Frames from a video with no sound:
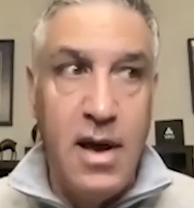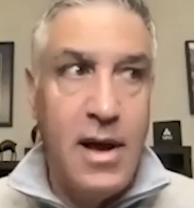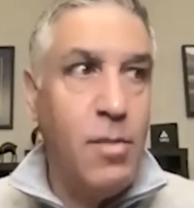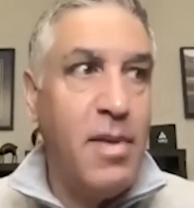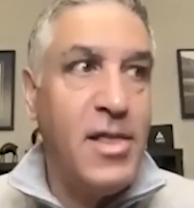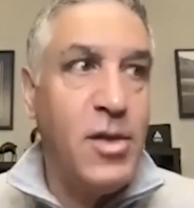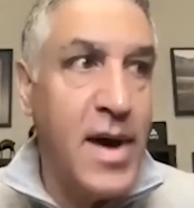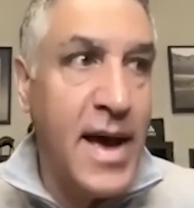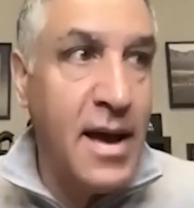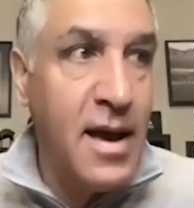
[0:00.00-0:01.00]
And oh, by the
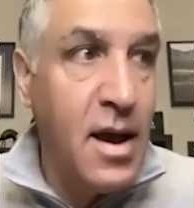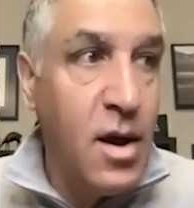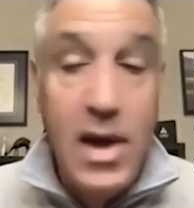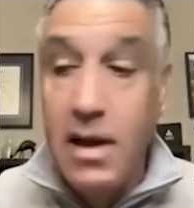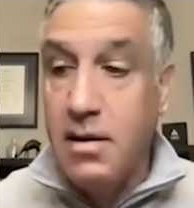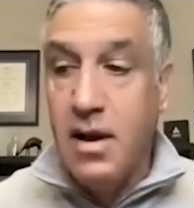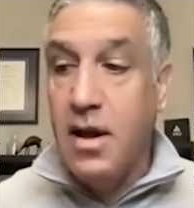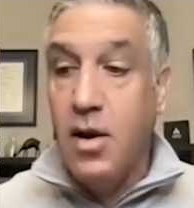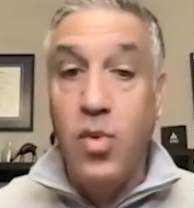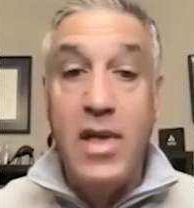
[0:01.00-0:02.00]
way,
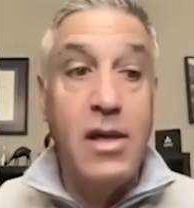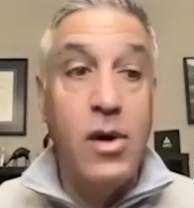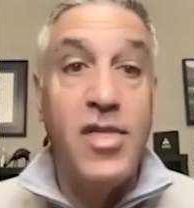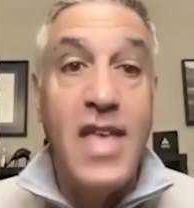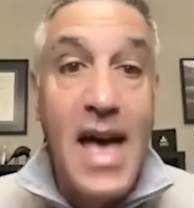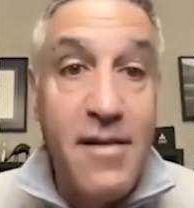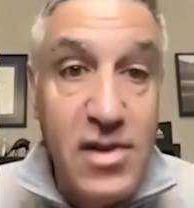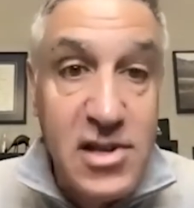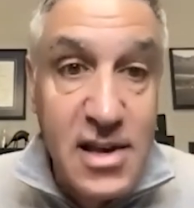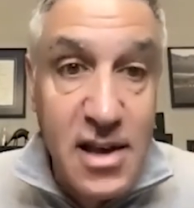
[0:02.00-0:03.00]
we deal with
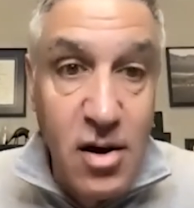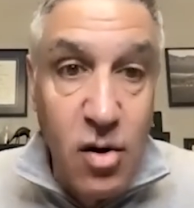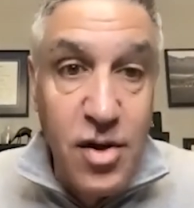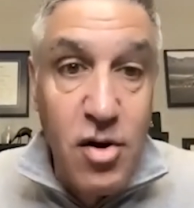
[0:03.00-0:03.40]
every CEO.